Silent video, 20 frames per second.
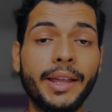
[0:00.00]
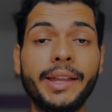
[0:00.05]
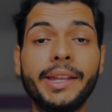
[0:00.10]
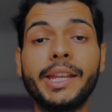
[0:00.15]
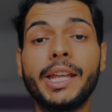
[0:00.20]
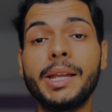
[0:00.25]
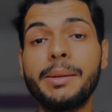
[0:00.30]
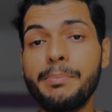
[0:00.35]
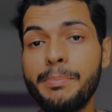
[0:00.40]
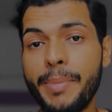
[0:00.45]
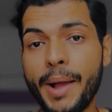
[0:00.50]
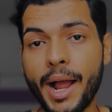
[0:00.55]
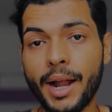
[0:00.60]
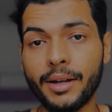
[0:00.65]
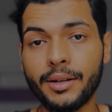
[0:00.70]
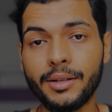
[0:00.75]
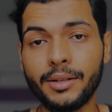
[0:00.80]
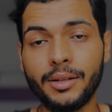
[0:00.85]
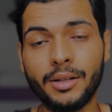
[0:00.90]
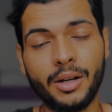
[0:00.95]
in
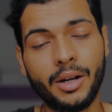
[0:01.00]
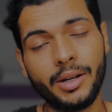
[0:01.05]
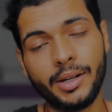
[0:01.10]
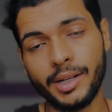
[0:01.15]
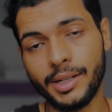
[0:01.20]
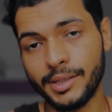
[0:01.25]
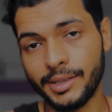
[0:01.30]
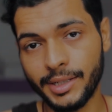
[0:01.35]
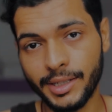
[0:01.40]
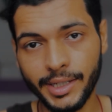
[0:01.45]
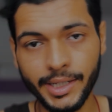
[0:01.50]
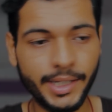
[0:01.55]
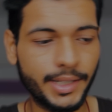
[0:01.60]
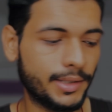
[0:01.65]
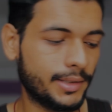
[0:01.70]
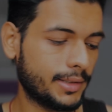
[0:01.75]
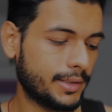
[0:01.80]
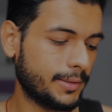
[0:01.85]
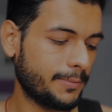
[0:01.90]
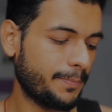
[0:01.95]
impact, not anything
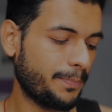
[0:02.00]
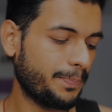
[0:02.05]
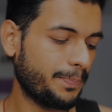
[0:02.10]
else.